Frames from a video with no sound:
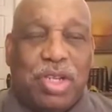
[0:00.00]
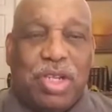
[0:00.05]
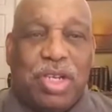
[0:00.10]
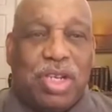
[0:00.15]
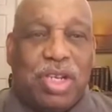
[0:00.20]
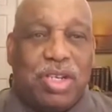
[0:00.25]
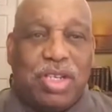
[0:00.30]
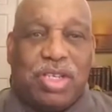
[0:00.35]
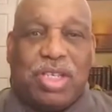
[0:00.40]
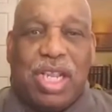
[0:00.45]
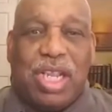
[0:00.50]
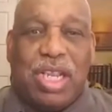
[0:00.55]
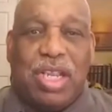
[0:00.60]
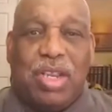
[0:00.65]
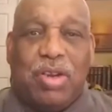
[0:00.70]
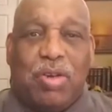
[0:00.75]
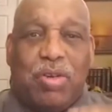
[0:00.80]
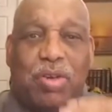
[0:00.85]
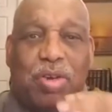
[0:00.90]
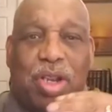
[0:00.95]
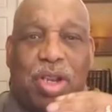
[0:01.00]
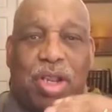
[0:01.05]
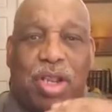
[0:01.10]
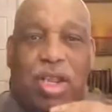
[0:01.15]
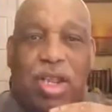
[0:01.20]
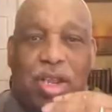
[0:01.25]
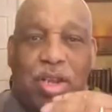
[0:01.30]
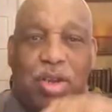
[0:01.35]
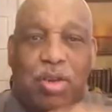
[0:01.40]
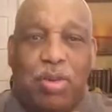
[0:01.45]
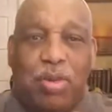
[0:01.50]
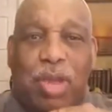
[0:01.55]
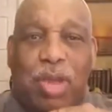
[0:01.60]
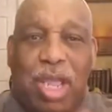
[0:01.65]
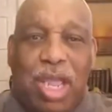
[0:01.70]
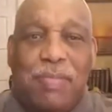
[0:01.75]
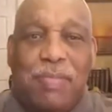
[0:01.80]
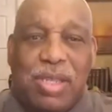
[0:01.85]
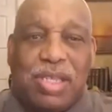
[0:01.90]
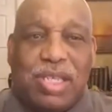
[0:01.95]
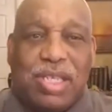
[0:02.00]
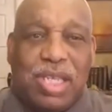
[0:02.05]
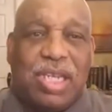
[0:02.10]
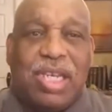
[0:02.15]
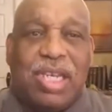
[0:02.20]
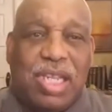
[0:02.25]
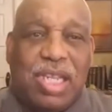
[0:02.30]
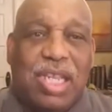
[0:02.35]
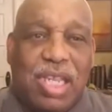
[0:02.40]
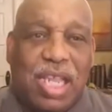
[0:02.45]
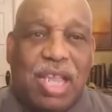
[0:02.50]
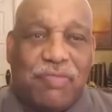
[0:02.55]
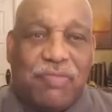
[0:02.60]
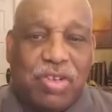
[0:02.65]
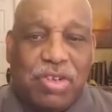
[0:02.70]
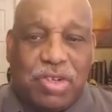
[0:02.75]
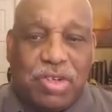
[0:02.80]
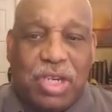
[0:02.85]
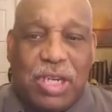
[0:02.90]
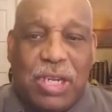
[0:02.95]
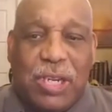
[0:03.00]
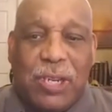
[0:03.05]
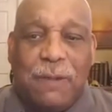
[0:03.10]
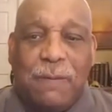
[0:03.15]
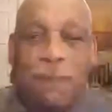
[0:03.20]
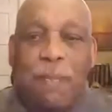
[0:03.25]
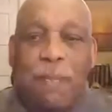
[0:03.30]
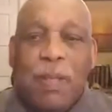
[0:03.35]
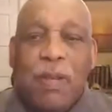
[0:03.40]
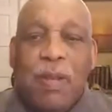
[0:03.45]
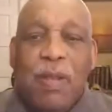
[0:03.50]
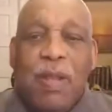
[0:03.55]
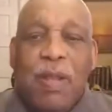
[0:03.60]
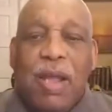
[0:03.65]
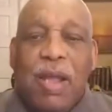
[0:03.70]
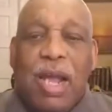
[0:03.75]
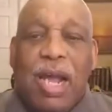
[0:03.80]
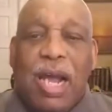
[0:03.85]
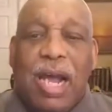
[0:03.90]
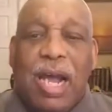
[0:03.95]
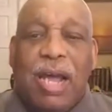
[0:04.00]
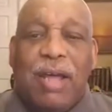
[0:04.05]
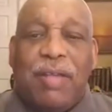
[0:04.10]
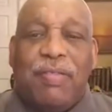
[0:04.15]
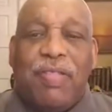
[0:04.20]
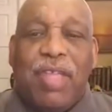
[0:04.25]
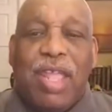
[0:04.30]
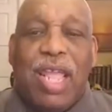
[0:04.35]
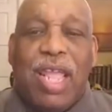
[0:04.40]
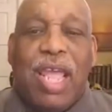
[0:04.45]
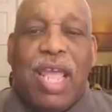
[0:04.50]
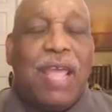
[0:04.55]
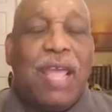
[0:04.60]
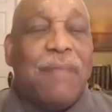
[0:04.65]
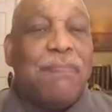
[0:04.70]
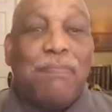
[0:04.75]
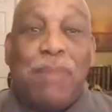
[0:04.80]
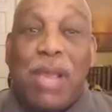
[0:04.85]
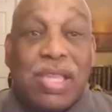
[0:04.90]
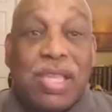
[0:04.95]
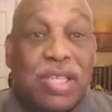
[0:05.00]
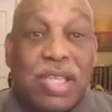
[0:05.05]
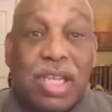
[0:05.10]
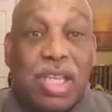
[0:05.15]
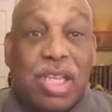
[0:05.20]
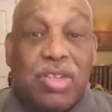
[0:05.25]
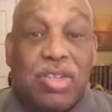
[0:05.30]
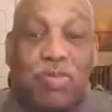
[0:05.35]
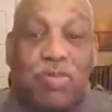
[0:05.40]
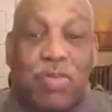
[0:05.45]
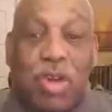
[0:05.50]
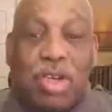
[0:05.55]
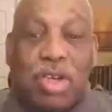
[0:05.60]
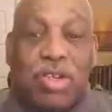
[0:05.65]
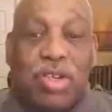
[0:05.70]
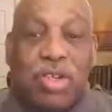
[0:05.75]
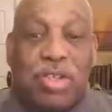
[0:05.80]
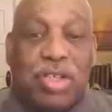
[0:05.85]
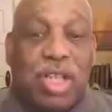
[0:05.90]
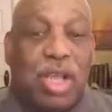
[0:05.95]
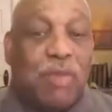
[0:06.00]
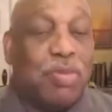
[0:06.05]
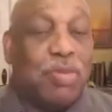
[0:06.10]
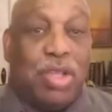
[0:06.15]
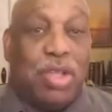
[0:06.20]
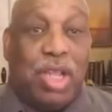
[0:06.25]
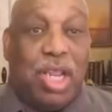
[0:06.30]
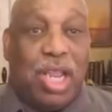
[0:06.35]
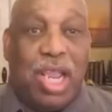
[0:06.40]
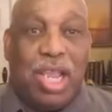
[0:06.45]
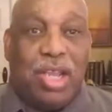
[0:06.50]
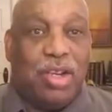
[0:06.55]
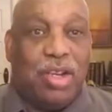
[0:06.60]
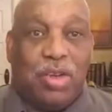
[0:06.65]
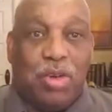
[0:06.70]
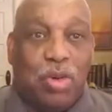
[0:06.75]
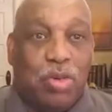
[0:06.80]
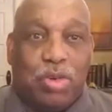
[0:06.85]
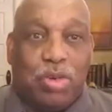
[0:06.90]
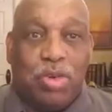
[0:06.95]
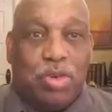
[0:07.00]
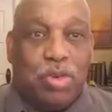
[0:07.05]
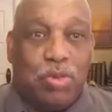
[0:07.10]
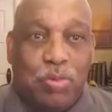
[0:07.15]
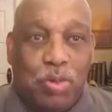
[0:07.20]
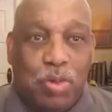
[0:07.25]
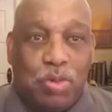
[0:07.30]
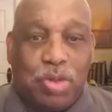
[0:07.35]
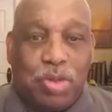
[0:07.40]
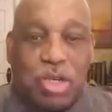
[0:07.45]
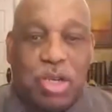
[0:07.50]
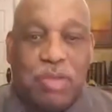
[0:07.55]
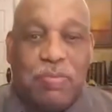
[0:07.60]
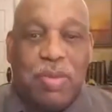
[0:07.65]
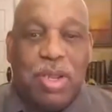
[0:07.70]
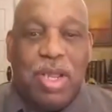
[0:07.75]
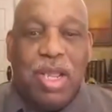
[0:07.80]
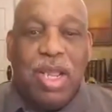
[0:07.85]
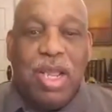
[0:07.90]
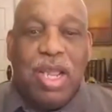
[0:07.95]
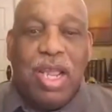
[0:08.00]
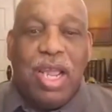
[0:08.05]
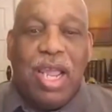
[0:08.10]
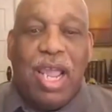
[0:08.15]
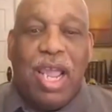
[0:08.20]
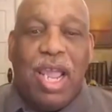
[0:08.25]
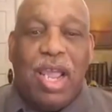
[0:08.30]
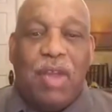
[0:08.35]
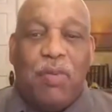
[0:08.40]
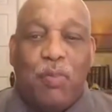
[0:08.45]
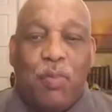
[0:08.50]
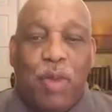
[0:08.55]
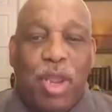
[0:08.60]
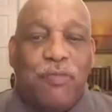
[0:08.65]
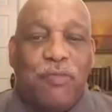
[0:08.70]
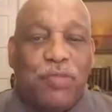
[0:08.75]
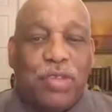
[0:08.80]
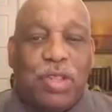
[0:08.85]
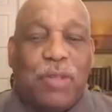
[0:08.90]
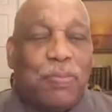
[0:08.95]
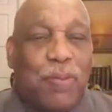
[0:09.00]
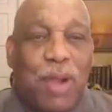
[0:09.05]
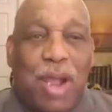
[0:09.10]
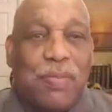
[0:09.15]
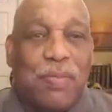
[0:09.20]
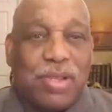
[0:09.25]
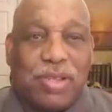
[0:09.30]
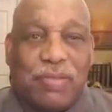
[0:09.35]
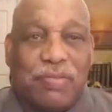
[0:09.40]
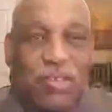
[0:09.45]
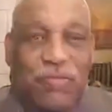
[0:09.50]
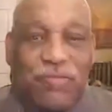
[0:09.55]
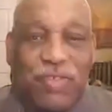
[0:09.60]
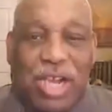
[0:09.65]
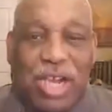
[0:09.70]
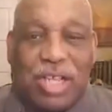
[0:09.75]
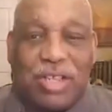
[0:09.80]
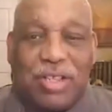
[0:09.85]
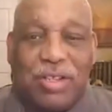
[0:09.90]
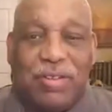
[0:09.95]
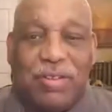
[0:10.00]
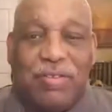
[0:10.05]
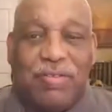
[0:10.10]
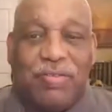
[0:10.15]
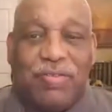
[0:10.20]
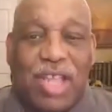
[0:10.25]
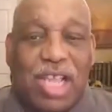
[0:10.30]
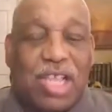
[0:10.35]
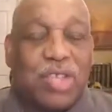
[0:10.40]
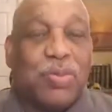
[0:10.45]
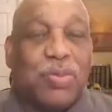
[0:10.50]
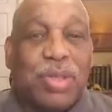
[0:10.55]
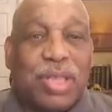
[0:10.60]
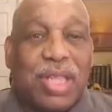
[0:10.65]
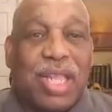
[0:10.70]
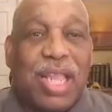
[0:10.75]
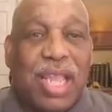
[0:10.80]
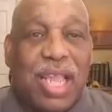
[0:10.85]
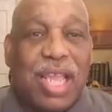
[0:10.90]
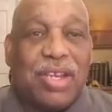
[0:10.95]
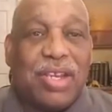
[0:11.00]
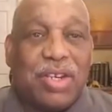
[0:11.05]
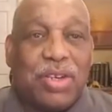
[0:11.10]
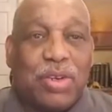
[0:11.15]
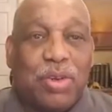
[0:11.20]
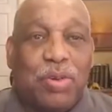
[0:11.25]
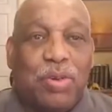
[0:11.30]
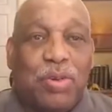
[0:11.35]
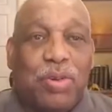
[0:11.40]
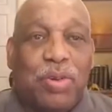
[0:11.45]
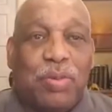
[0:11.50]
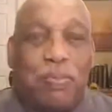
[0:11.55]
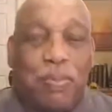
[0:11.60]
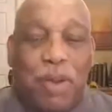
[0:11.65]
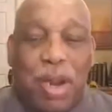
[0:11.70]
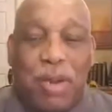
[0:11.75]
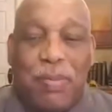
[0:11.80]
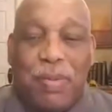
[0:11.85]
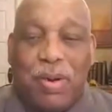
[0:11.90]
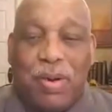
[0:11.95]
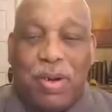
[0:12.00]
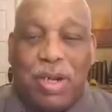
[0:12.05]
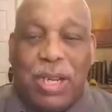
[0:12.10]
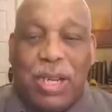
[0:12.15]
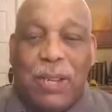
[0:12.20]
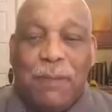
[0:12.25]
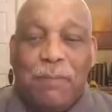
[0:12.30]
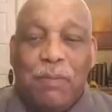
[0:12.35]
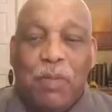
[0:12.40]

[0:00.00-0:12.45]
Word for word: He didn't say, you know, you do A, B, C, D, E, F, and G. Uh, they had basic instructions. That was, they had to go to Jerusalem and wait for the promise of the Father. That's what they had to do primarily.